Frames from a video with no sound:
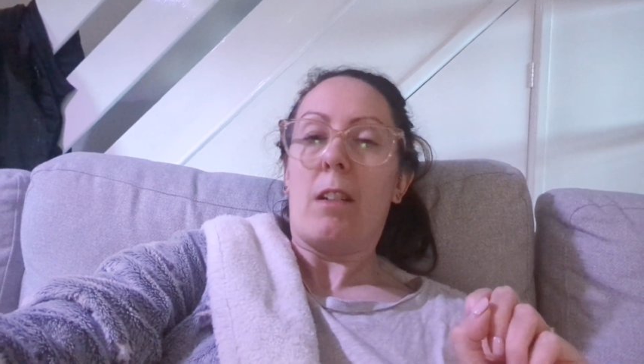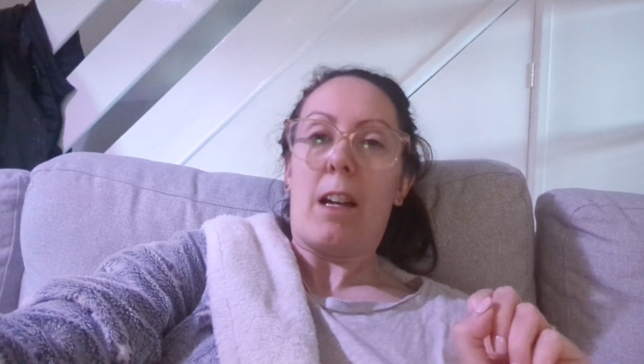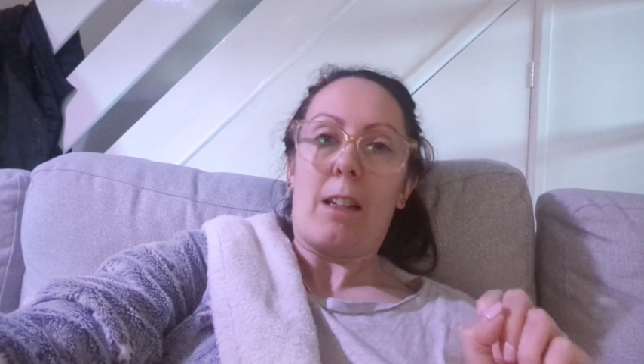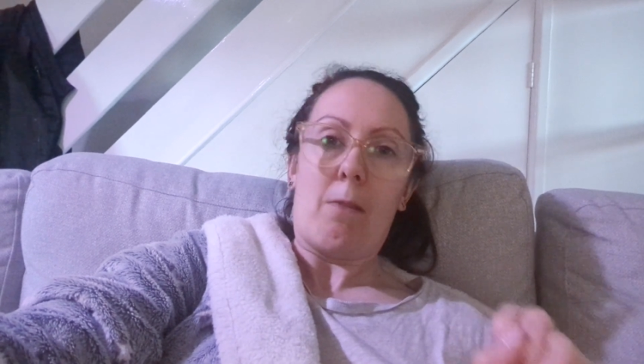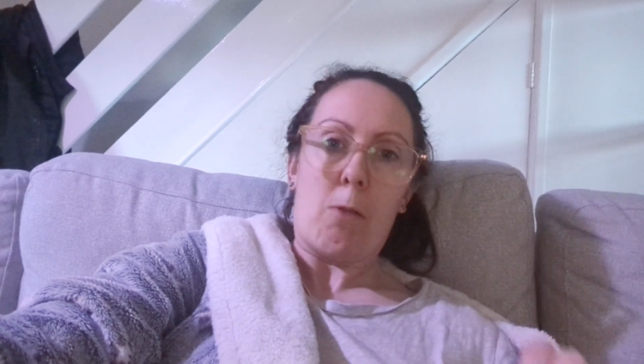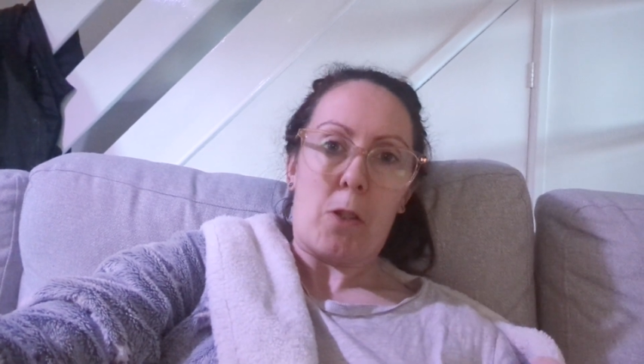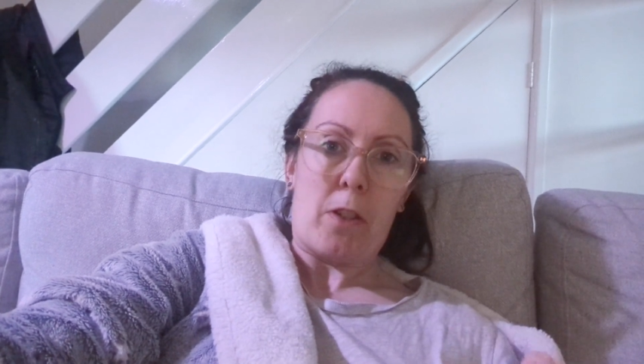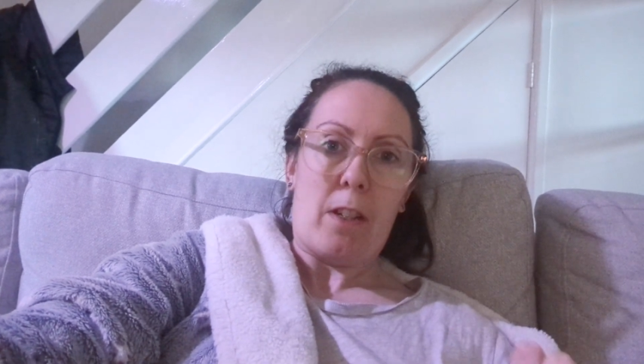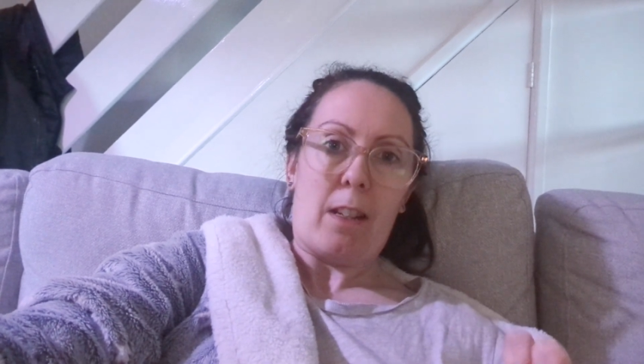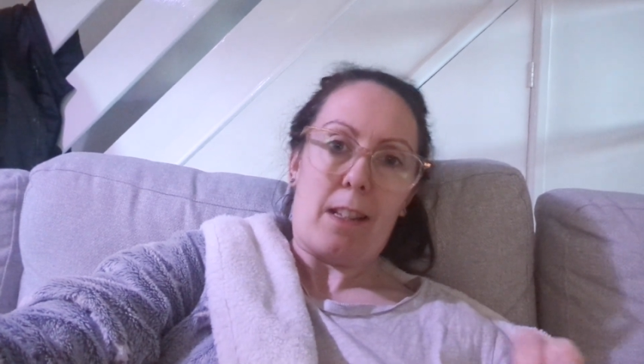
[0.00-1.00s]
and
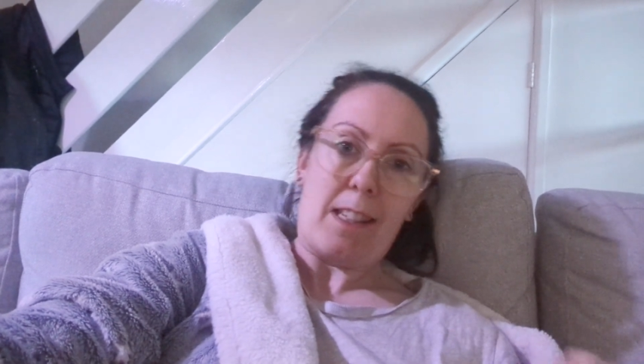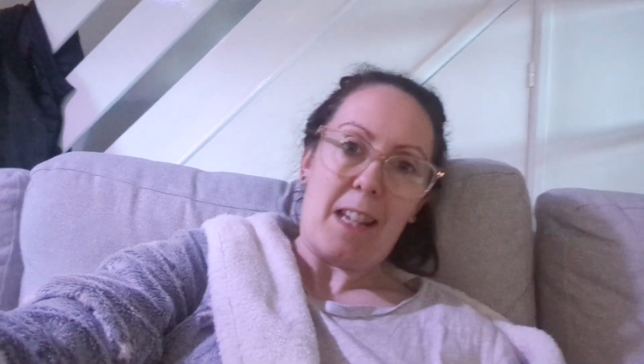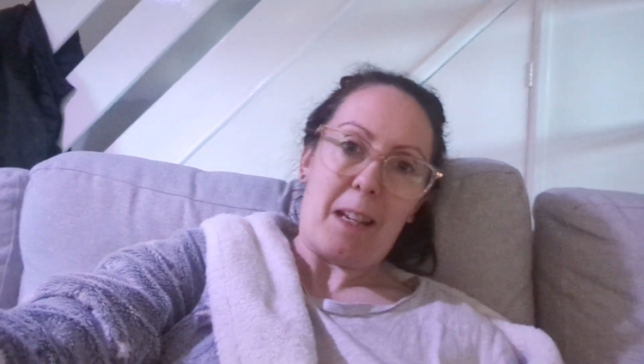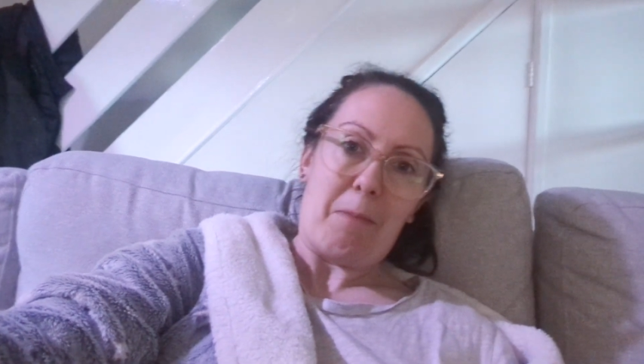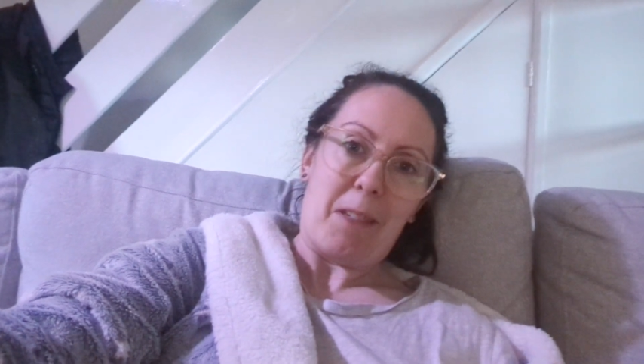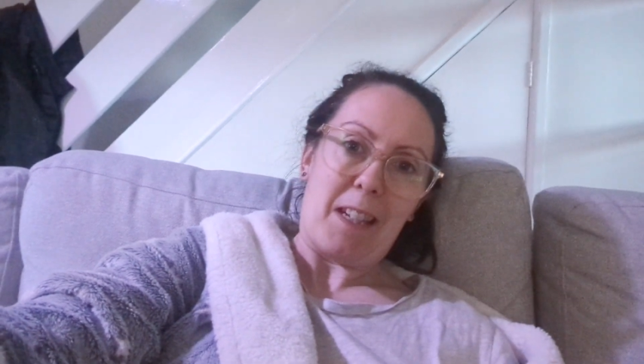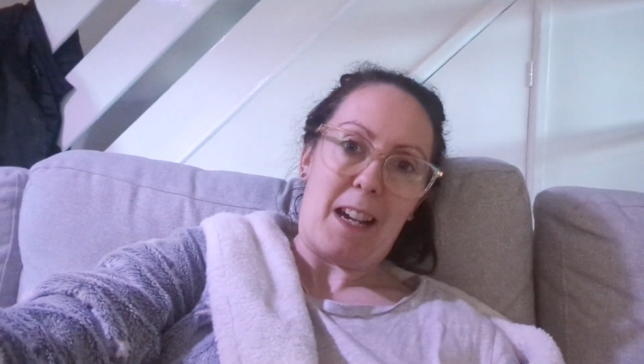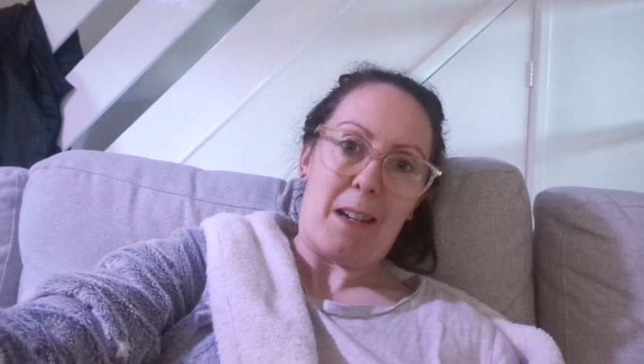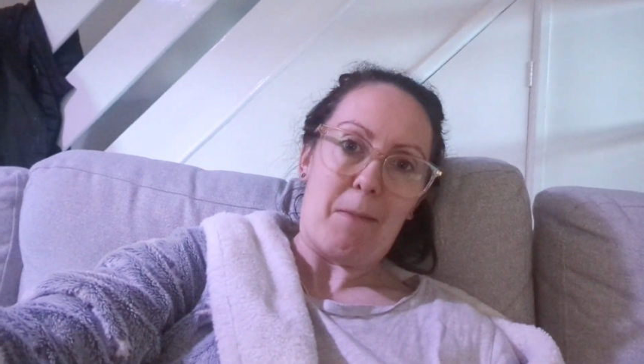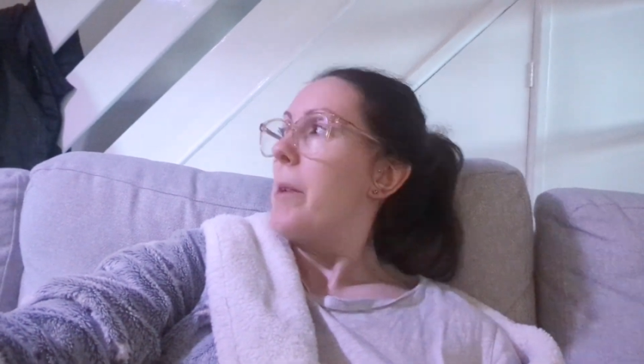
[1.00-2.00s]
run at the same time,